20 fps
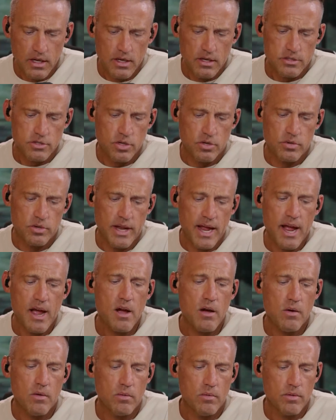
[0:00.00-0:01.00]
So
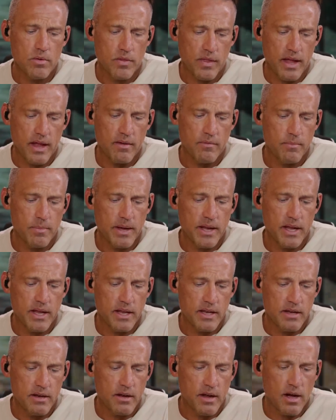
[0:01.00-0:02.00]
now they've
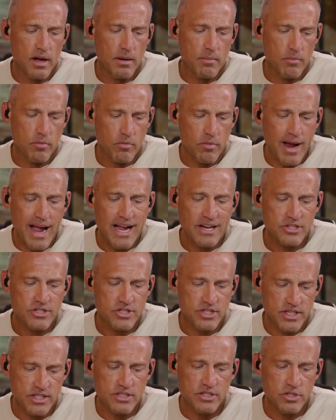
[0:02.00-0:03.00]
been um, rash
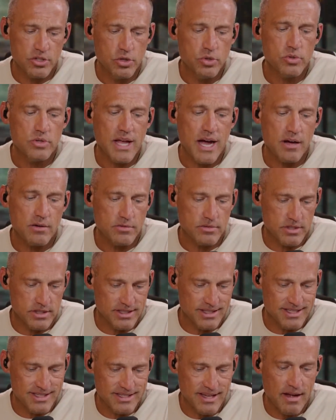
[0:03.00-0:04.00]
since
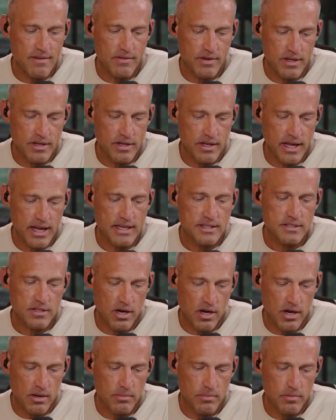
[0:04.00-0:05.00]
2007.
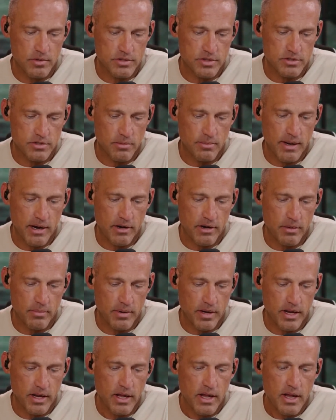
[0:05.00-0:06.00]
Eskom, which is their power
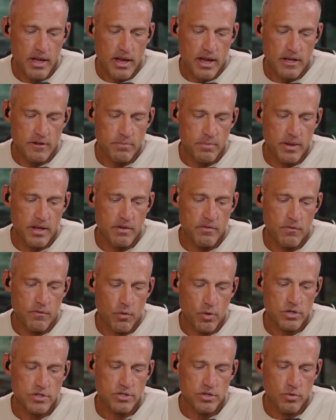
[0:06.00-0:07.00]
company, has been
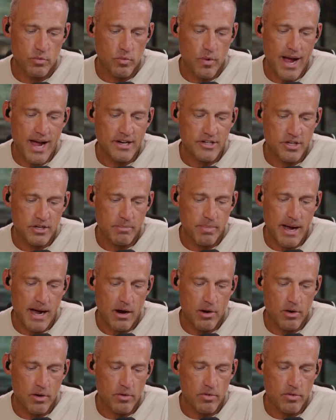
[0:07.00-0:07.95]
forced to ration power